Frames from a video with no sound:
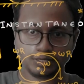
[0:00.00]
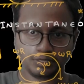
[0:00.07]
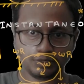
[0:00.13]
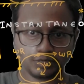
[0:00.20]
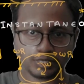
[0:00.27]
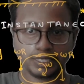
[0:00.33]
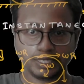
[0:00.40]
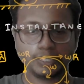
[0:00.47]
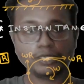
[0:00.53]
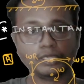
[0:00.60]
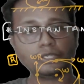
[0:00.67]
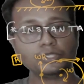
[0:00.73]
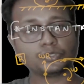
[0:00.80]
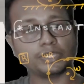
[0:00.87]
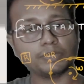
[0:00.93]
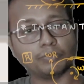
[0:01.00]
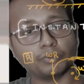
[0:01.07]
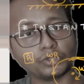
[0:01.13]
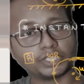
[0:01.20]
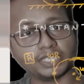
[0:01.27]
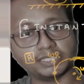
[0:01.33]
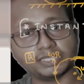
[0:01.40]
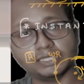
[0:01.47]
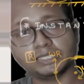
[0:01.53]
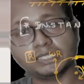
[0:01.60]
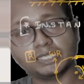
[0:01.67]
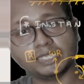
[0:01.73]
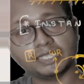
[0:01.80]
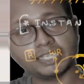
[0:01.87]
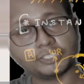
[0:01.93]
Okay, so in both cases,
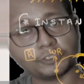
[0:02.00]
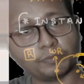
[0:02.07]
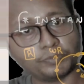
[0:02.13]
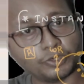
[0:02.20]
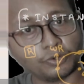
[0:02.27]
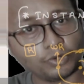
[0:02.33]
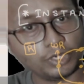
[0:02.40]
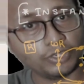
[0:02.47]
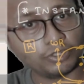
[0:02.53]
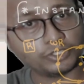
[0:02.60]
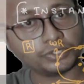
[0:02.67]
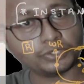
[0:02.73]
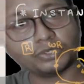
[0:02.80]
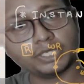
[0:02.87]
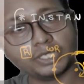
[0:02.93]
in case of pure rolling also,